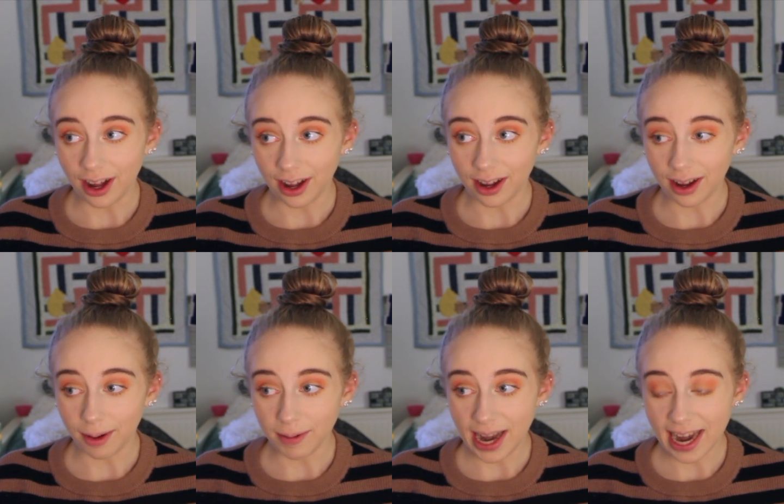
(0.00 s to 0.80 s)

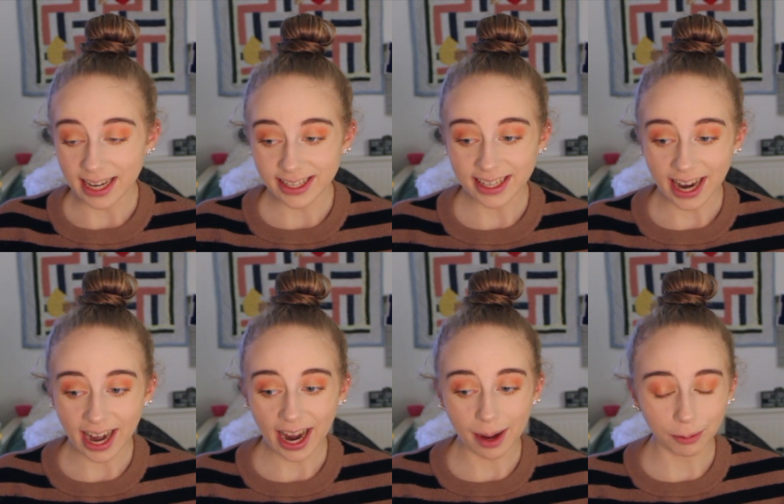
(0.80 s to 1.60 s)
and
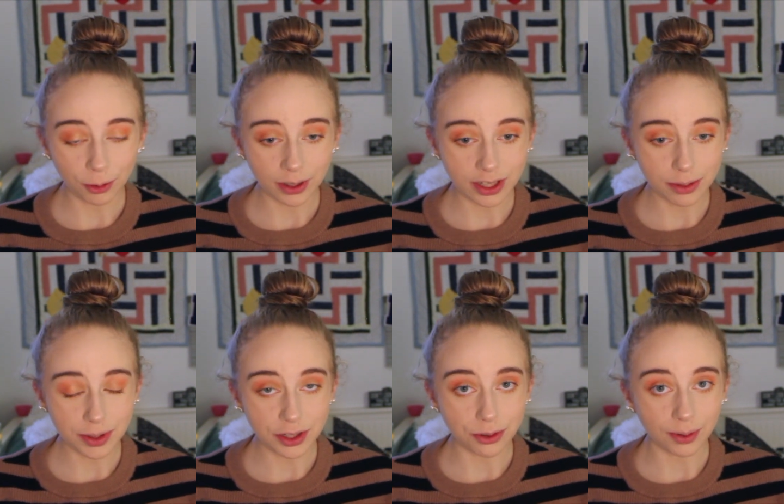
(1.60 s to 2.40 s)
today I'm going to
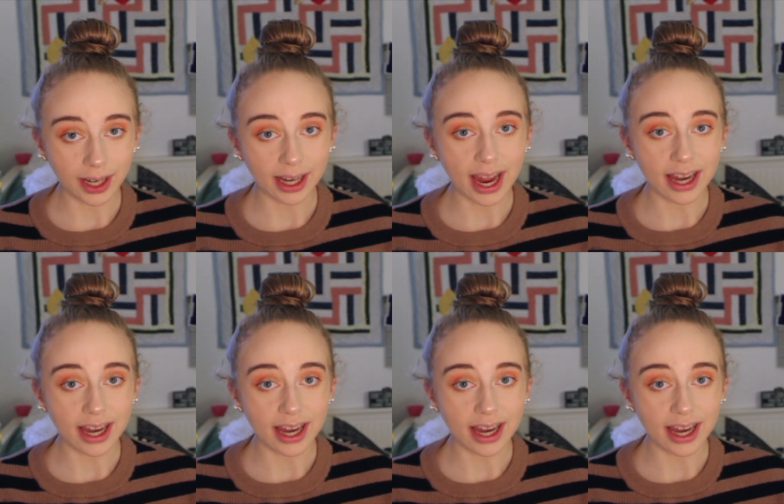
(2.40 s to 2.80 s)
be doing